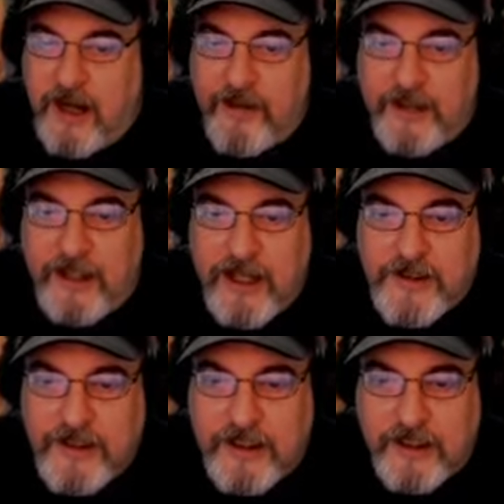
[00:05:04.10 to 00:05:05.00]
and
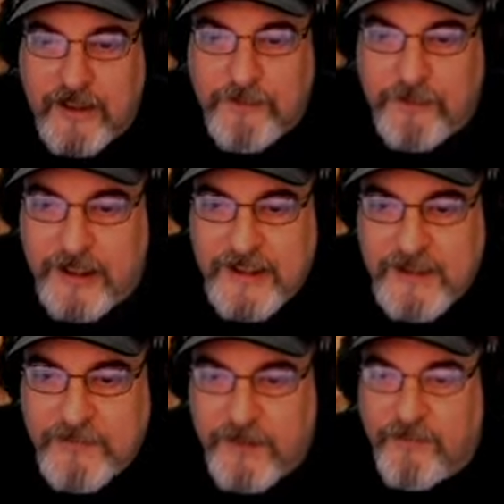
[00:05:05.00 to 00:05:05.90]
logic in
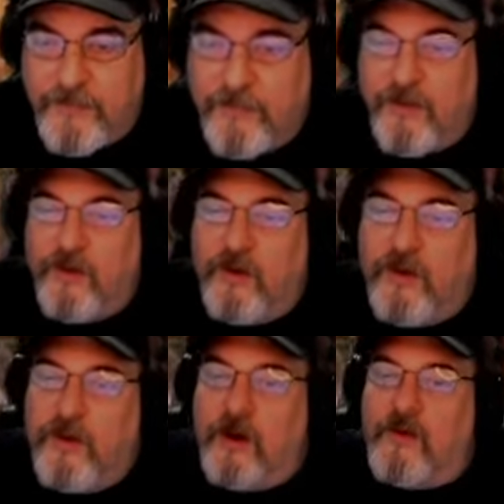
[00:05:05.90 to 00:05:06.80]
placement
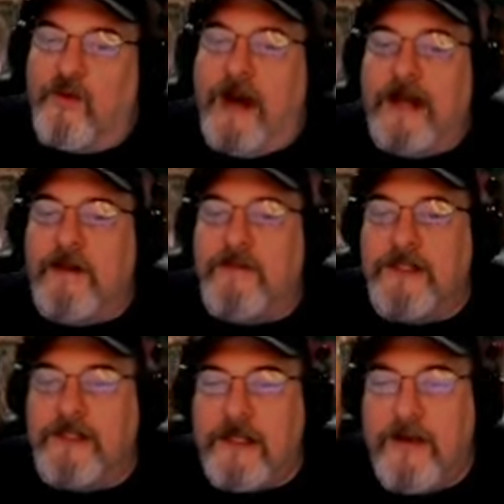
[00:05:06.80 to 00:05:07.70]
or random
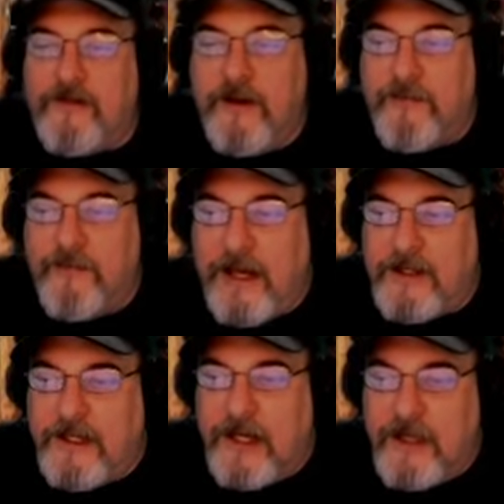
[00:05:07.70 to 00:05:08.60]
discovery of
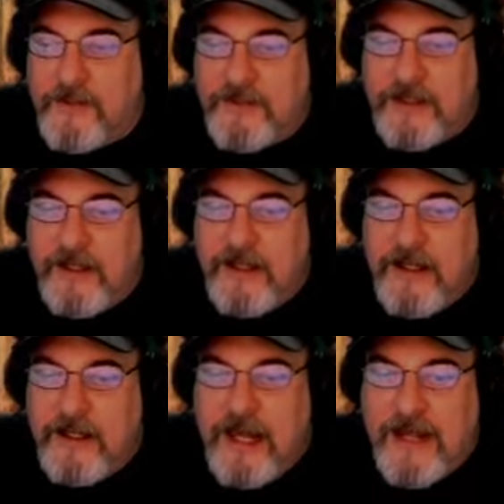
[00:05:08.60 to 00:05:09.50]
magic items,
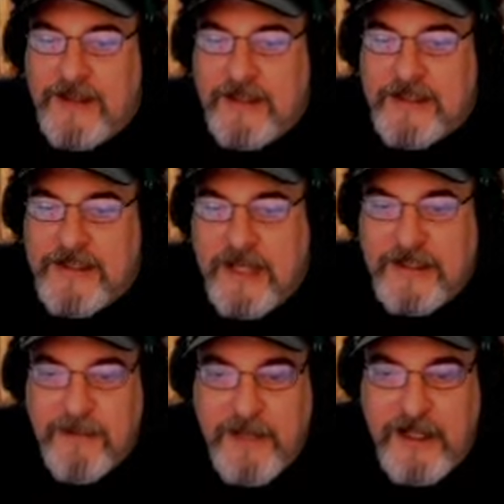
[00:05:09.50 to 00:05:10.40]
had the
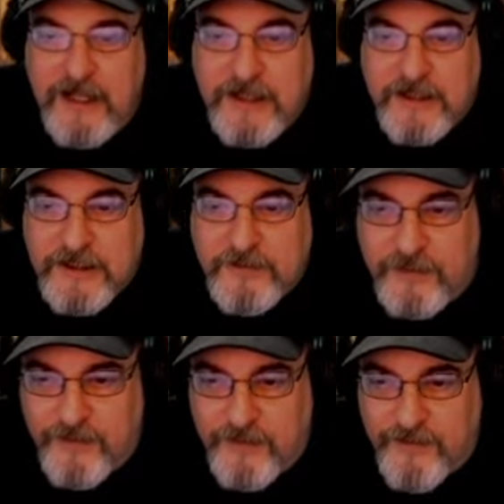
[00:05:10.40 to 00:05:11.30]
intent, meaning, and
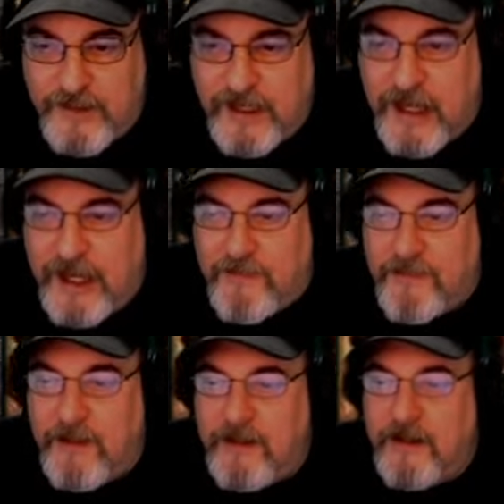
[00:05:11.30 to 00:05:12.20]
spirit of the
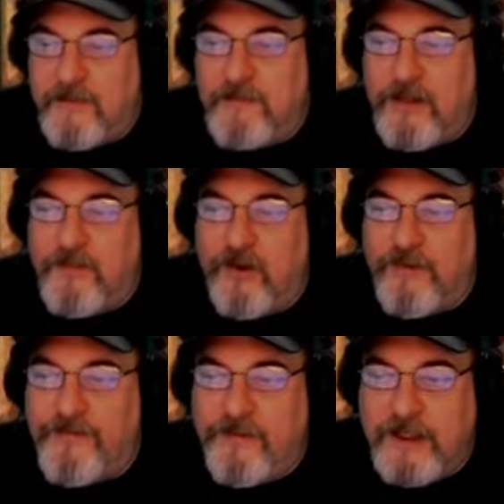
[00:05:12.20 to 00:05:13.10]
game been more
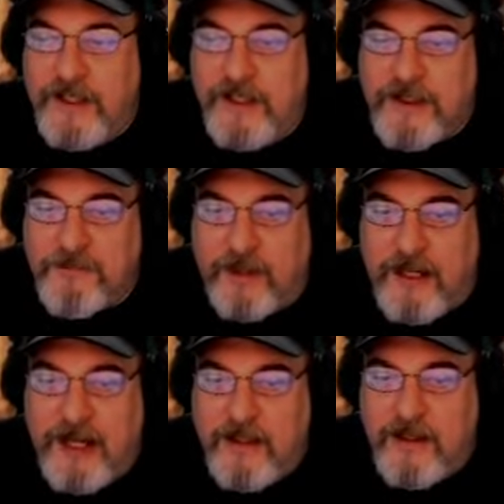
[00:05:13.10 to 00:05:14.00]
fully
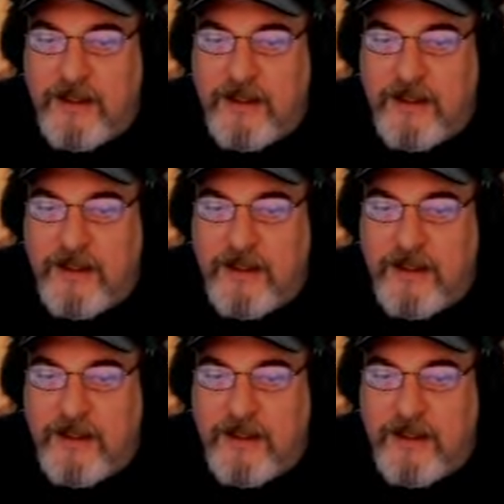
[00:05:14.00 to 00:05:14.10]
explained,